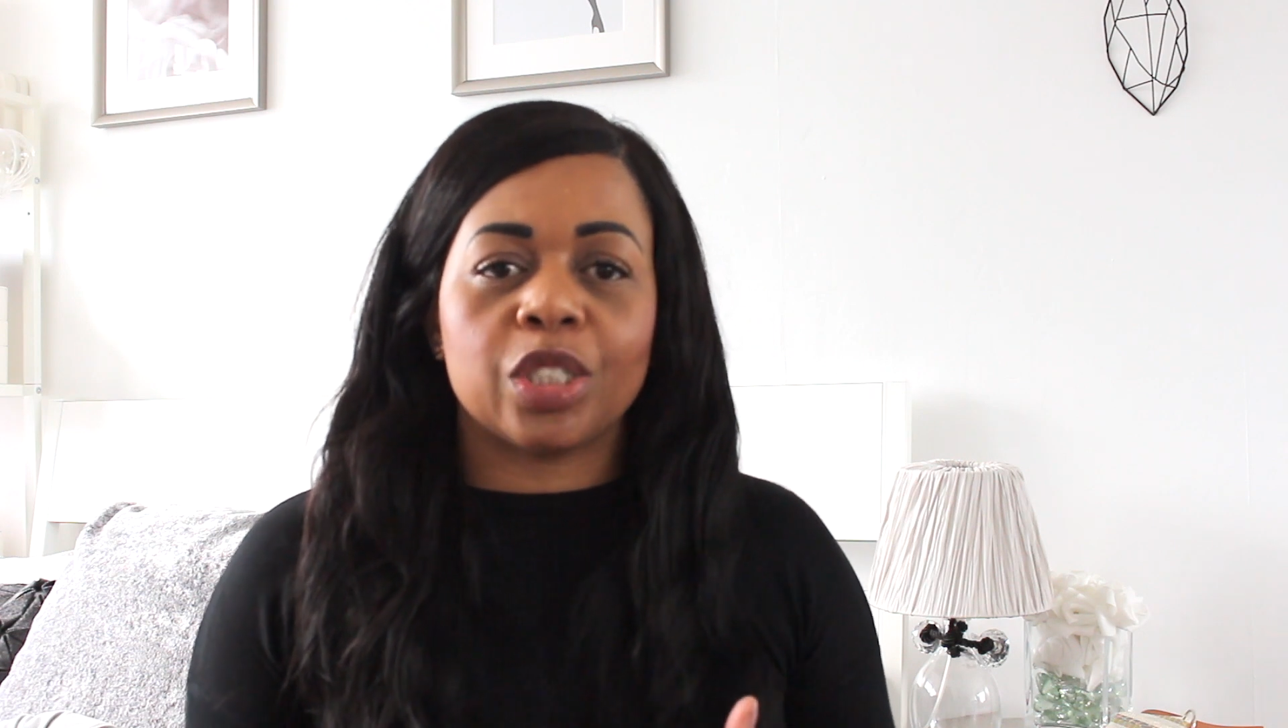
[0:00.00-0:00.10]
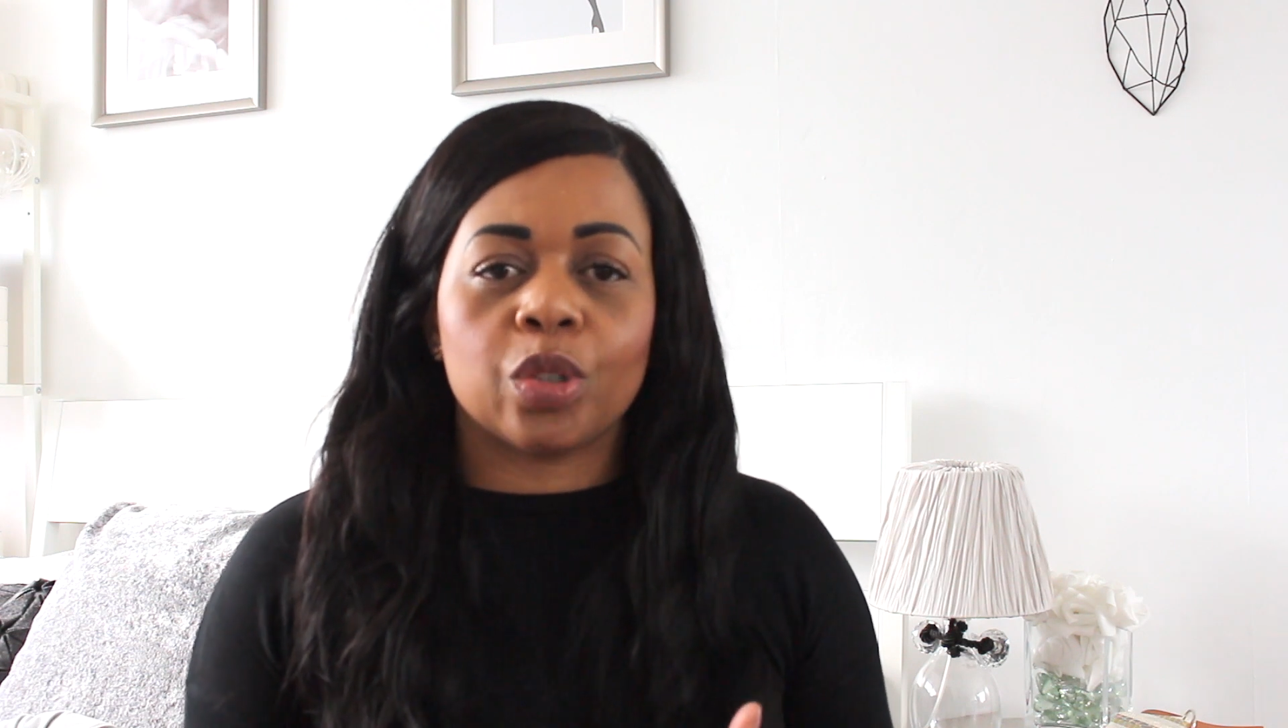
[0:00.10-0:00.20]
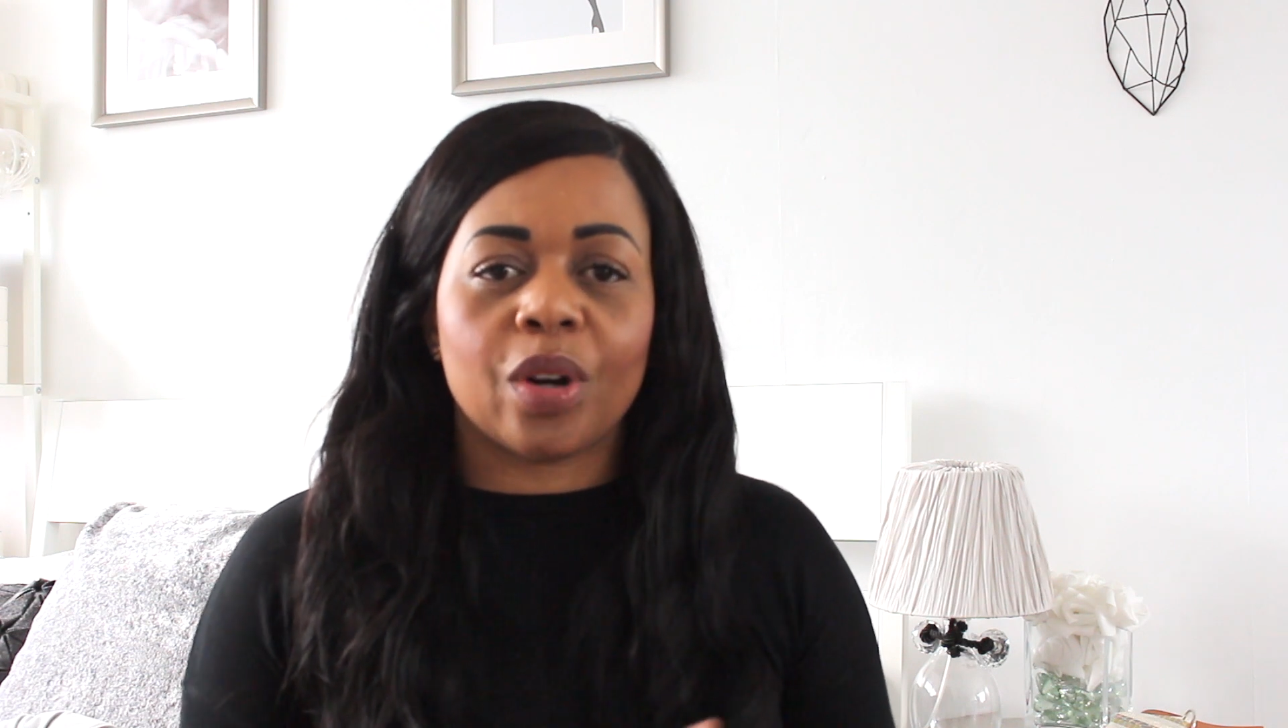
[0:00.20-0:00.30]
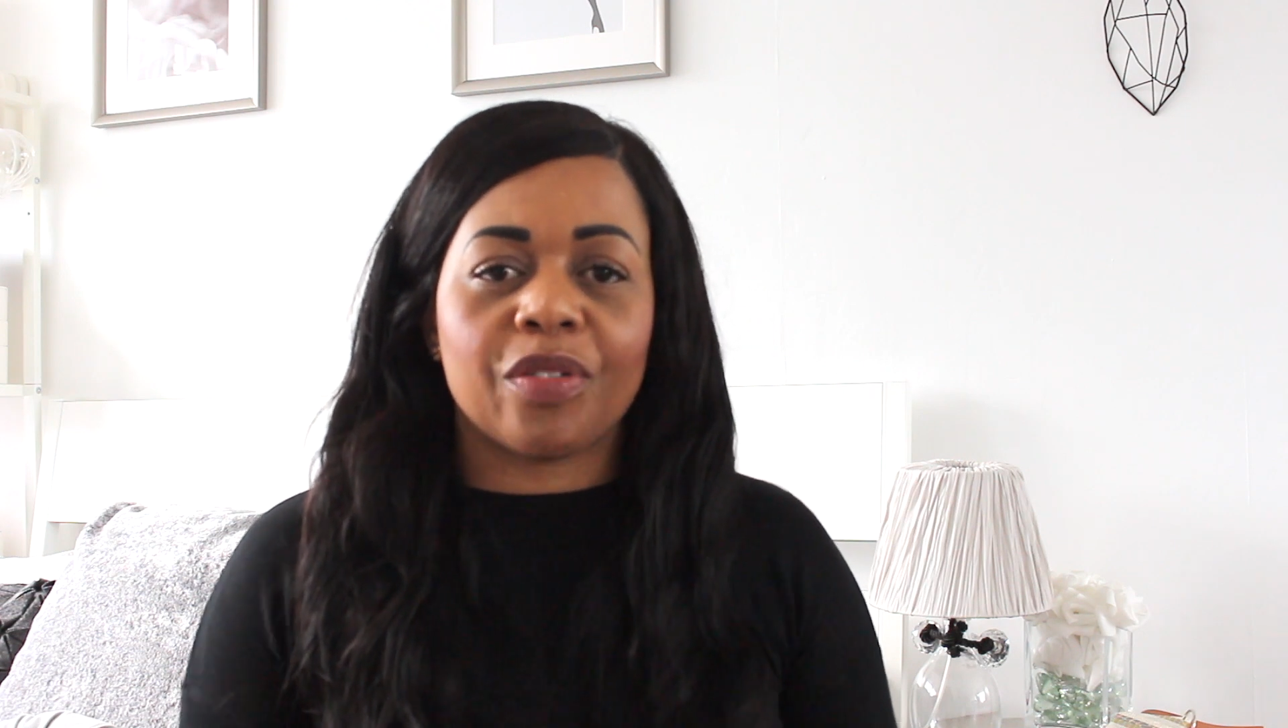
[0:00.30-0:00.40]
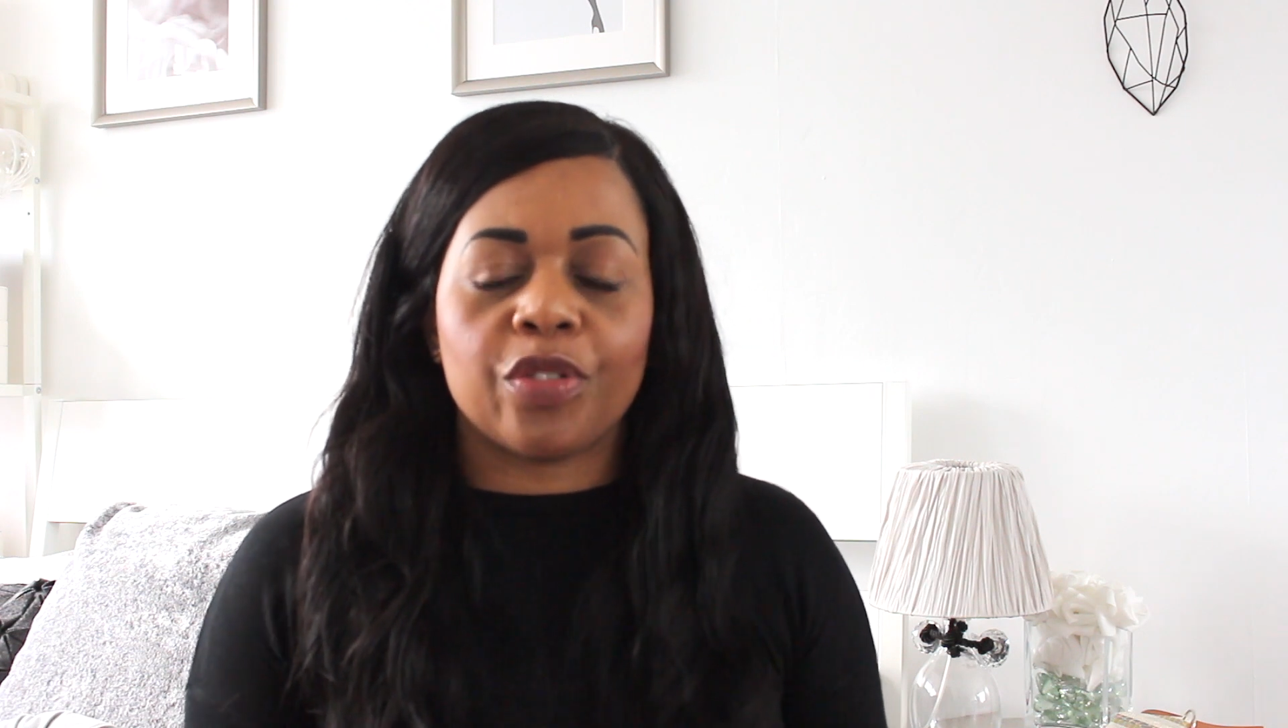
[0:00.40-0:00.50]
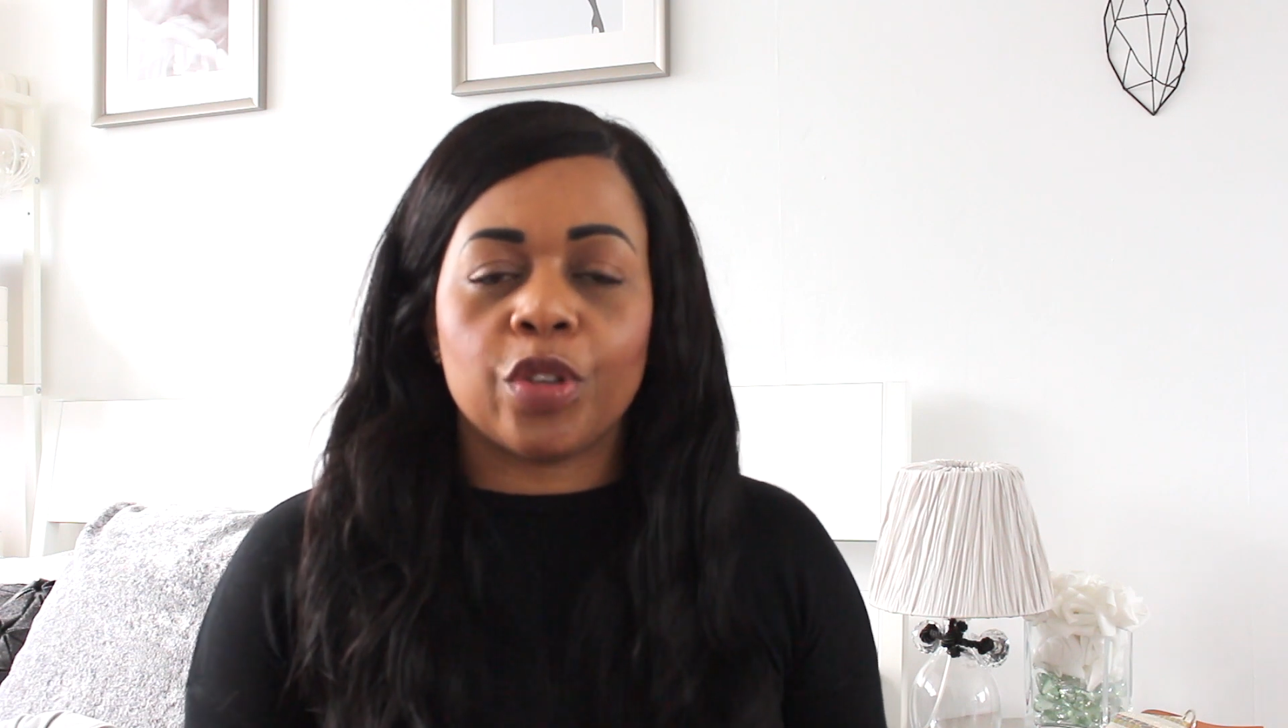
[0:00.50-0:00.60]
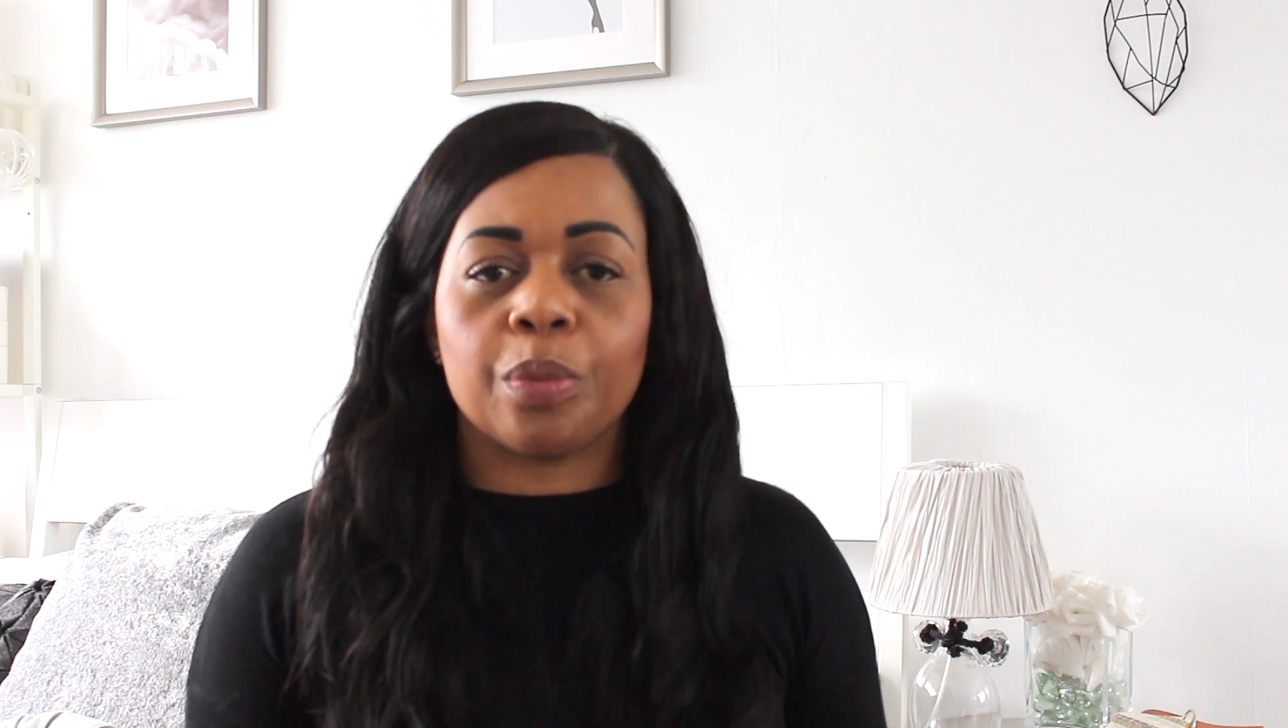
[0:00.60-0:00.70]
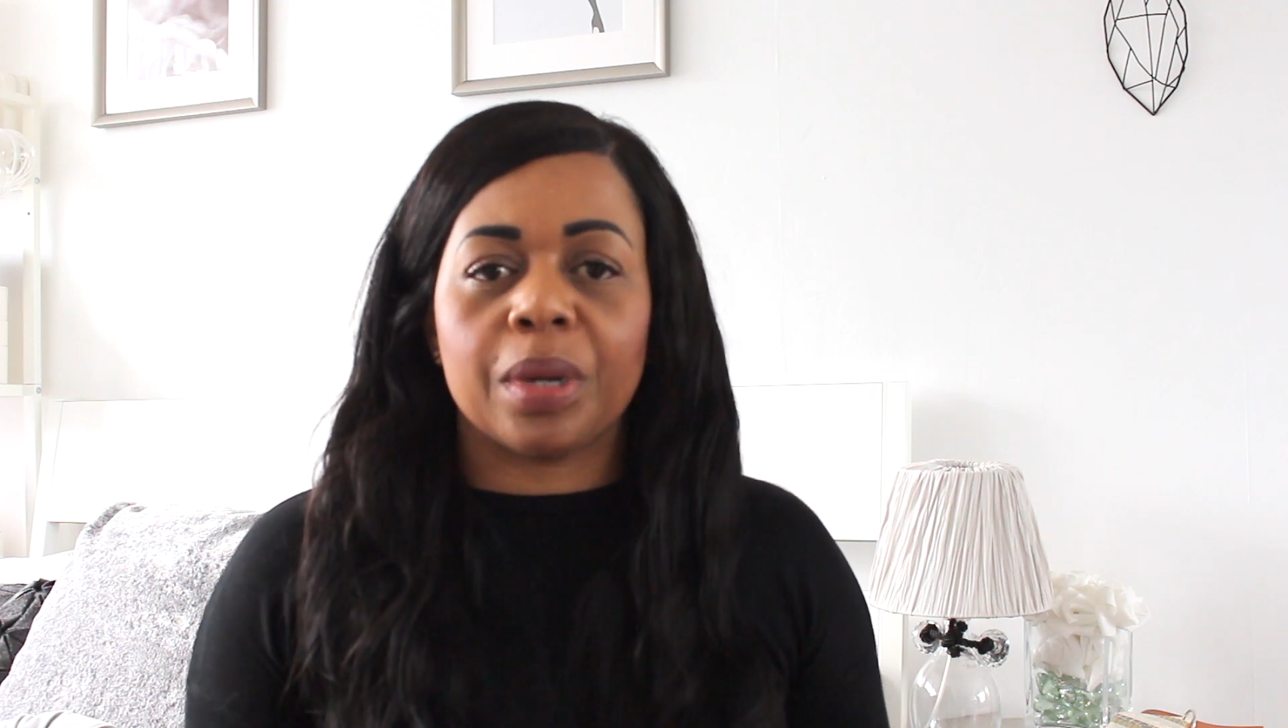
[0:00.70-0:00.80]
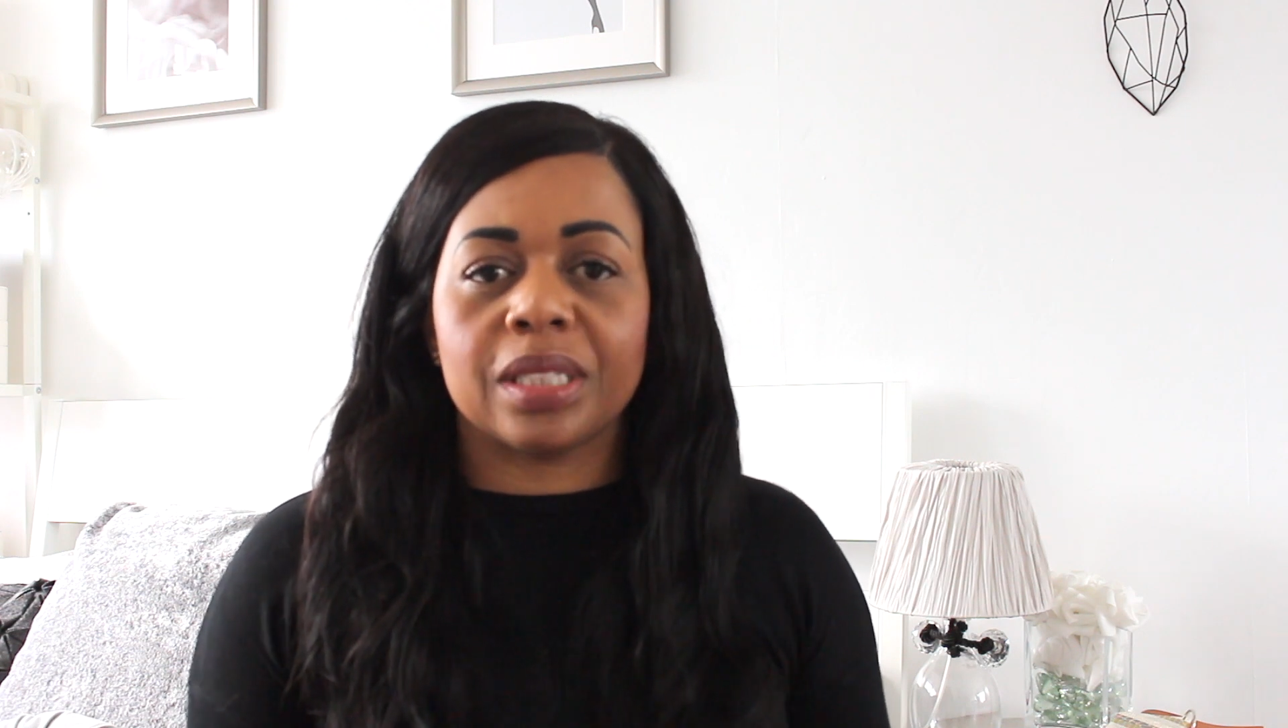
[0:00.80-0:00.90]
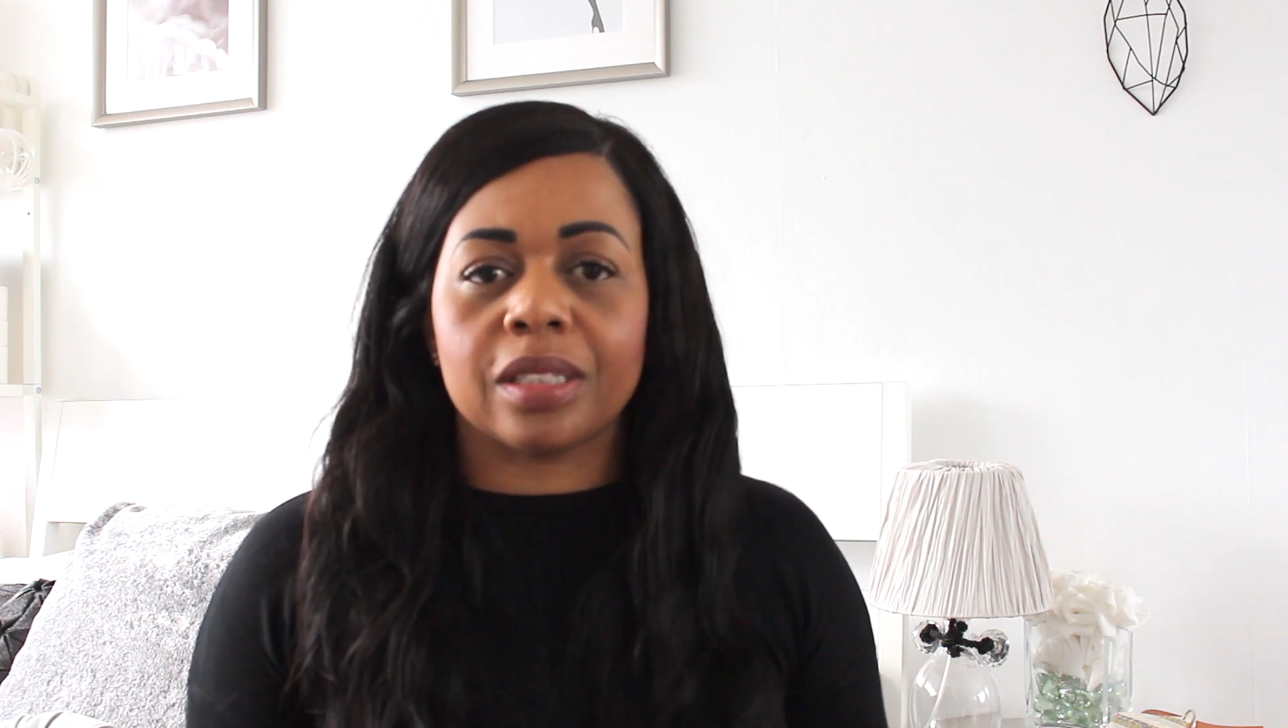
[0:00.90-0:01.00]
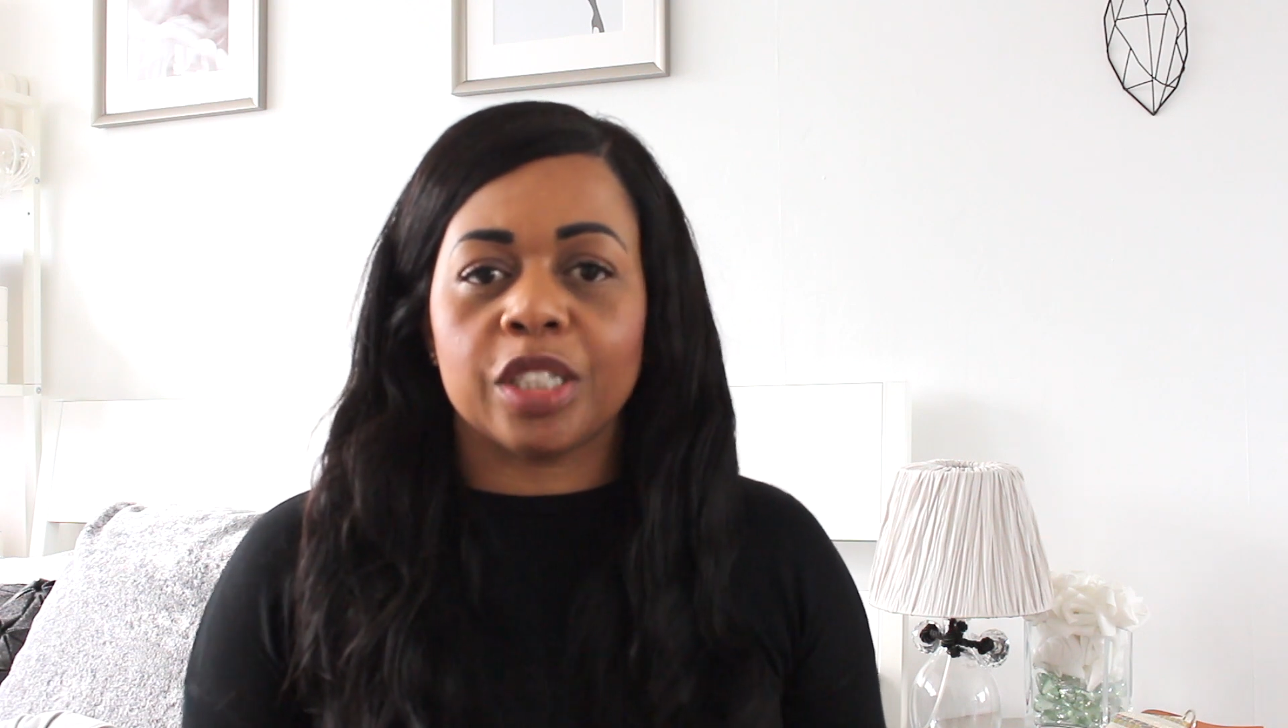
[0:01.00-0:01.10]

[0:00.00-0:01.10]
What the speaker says: sure every few months